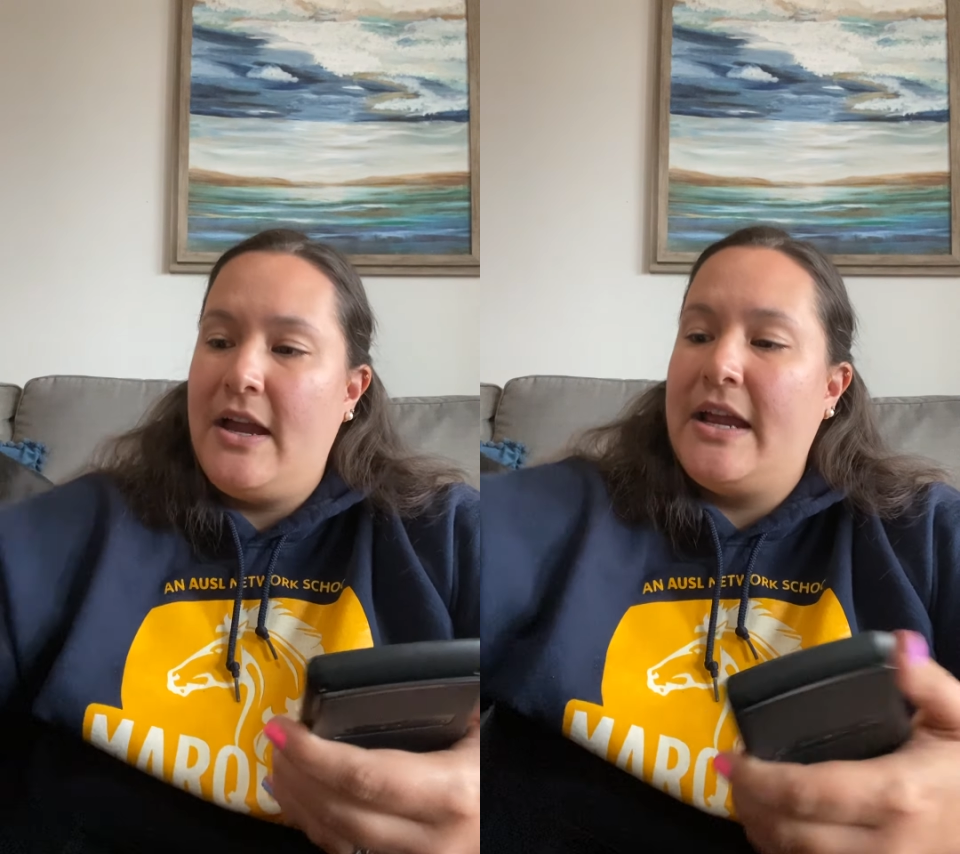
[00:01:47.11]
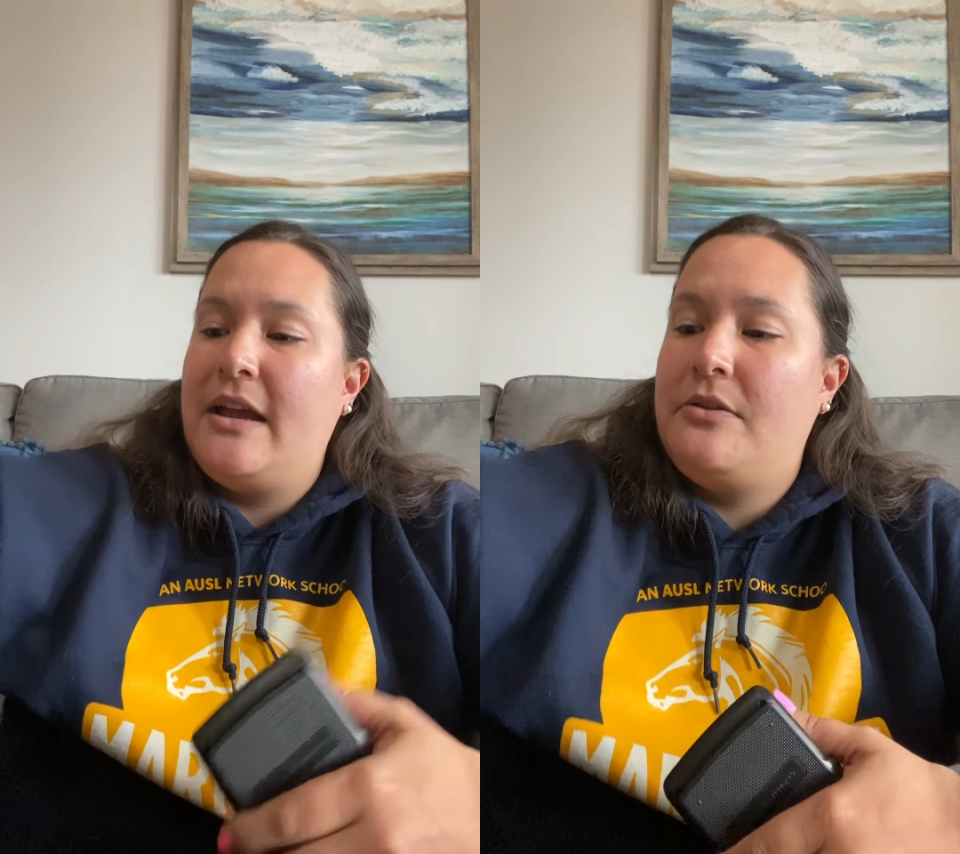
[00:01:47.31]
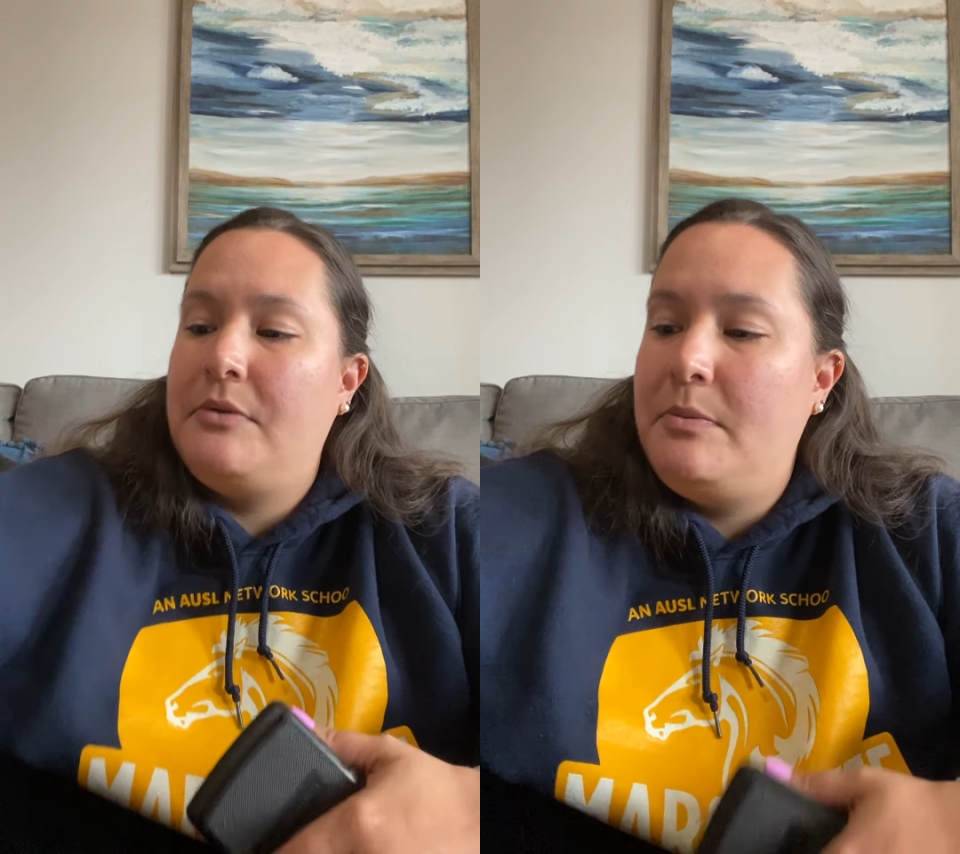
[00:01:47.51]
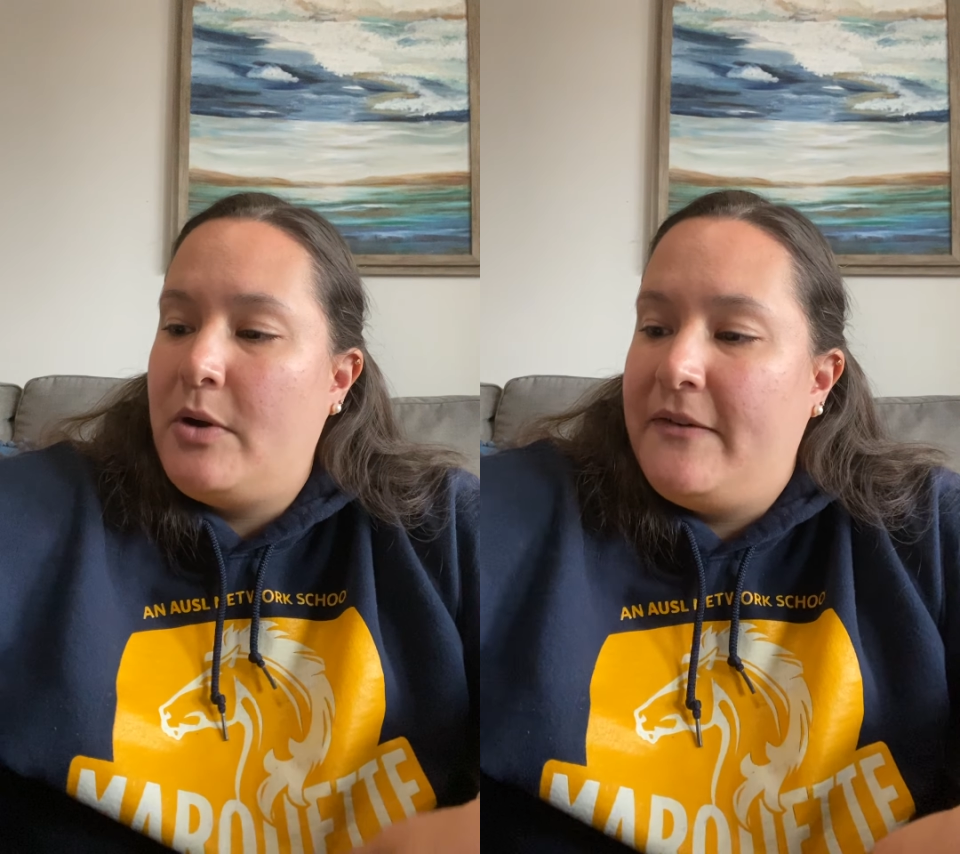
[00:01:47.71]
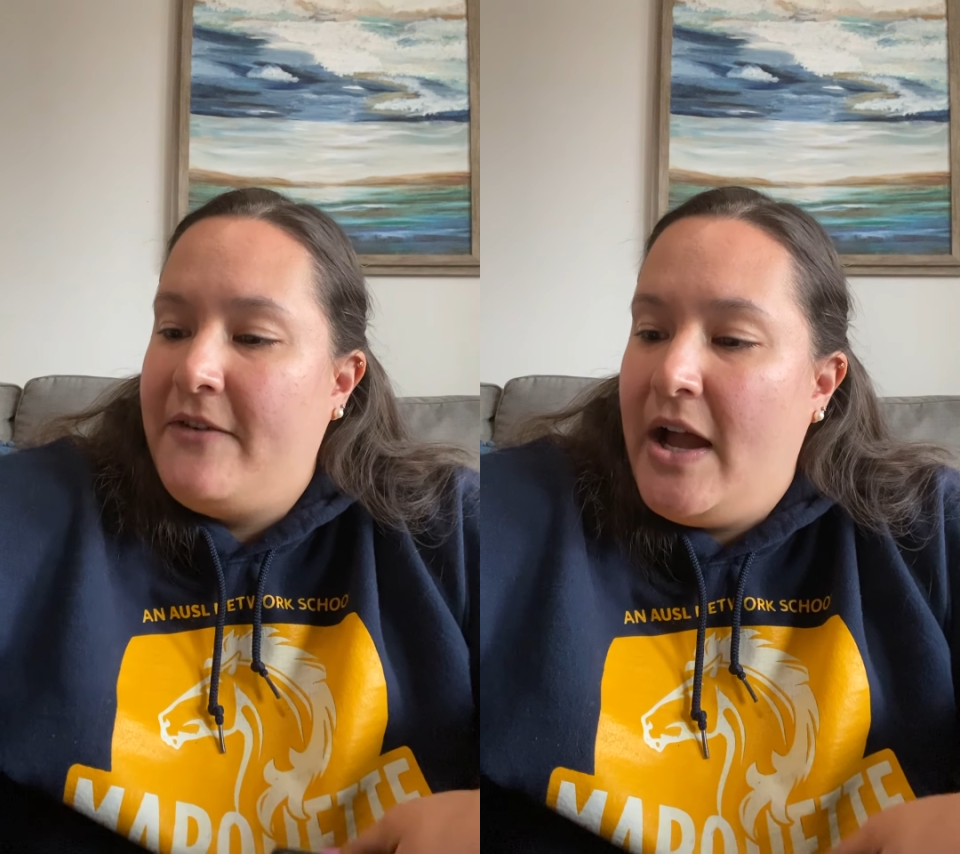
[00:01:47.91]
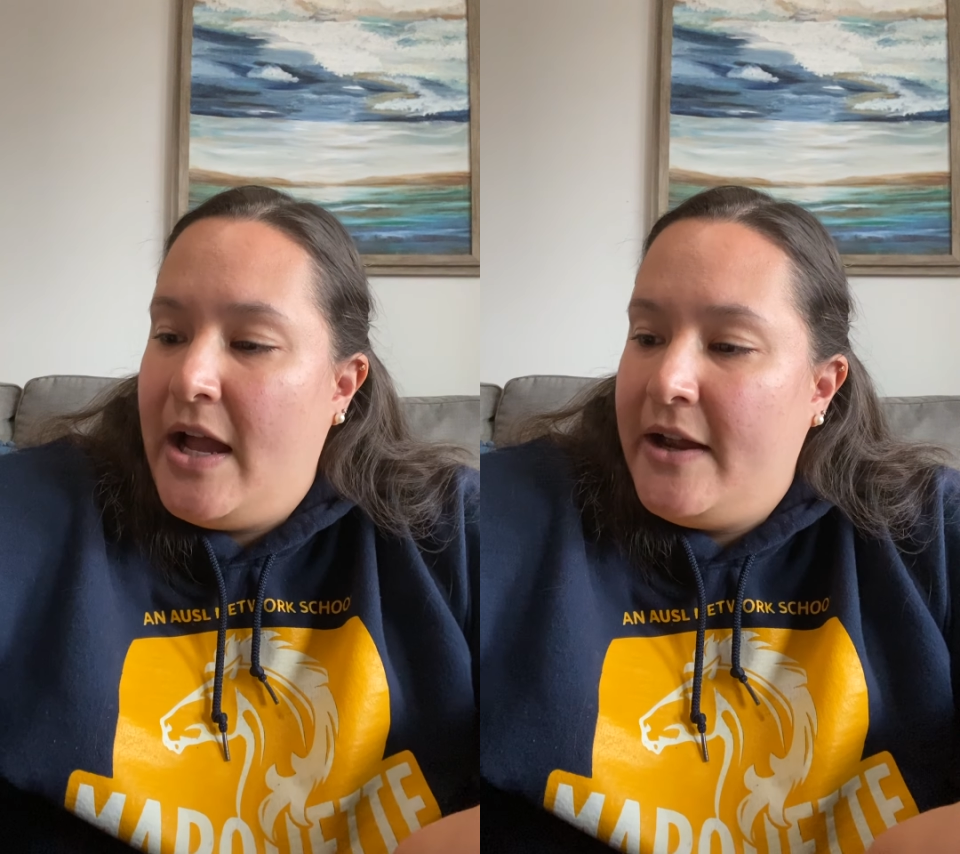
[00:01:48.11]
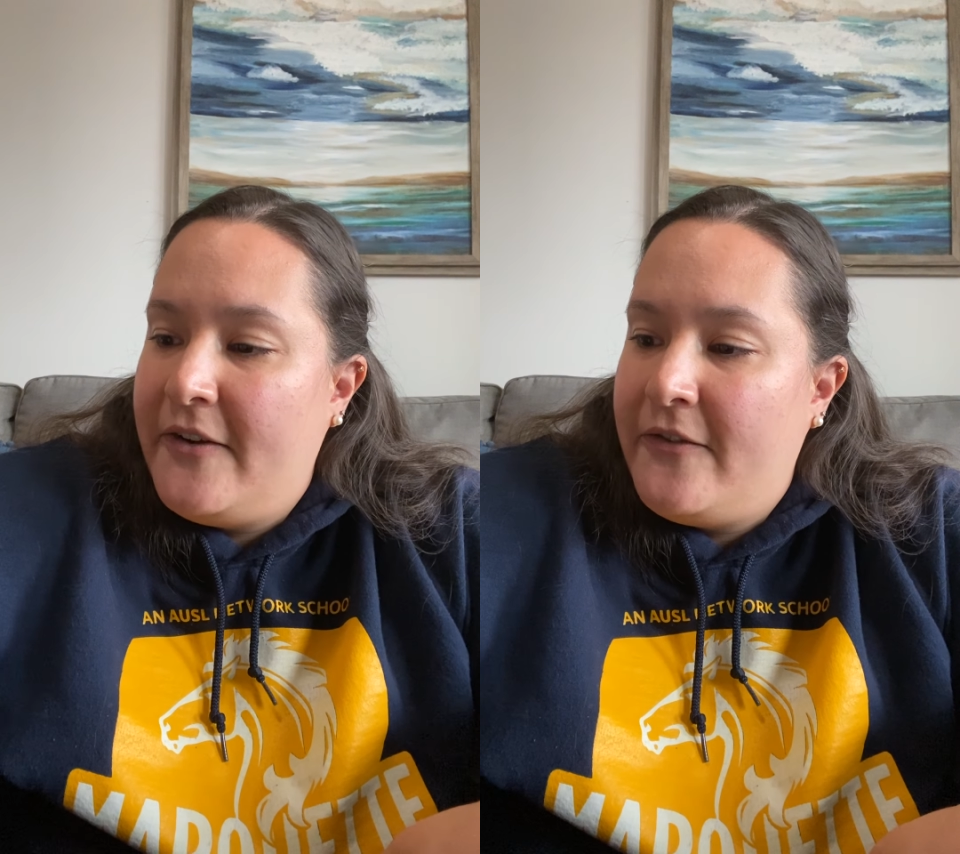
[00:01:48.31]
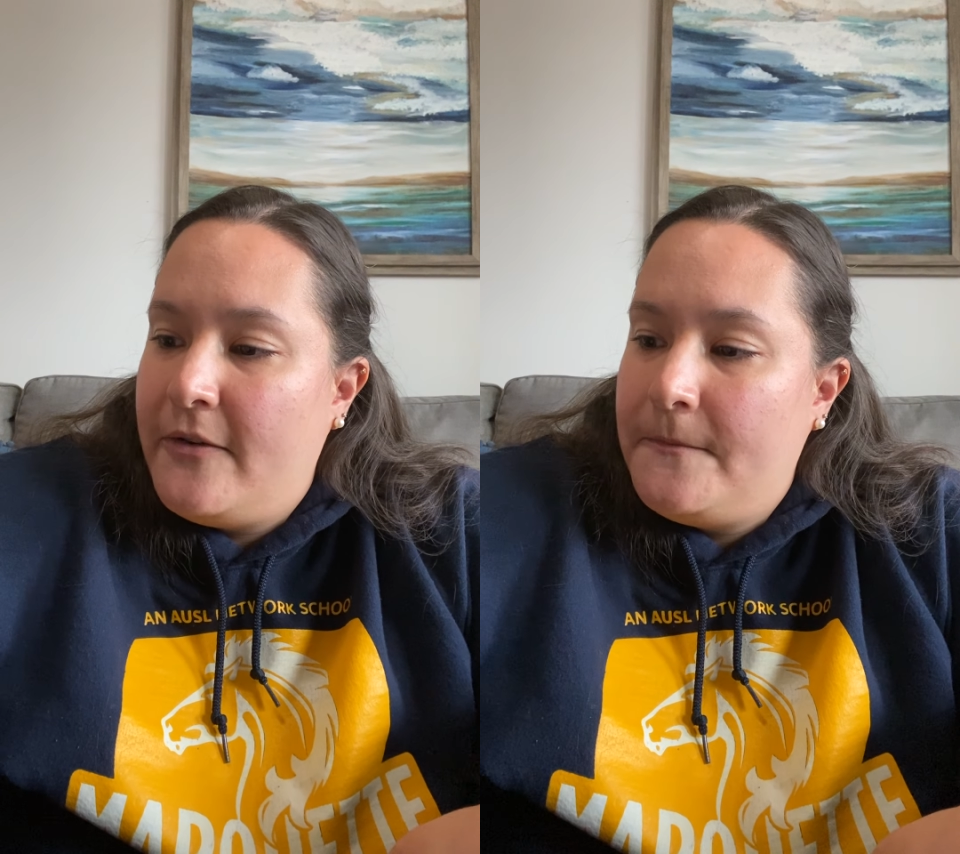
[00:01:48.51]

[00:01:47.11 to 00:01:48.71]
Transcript: I get 3.5.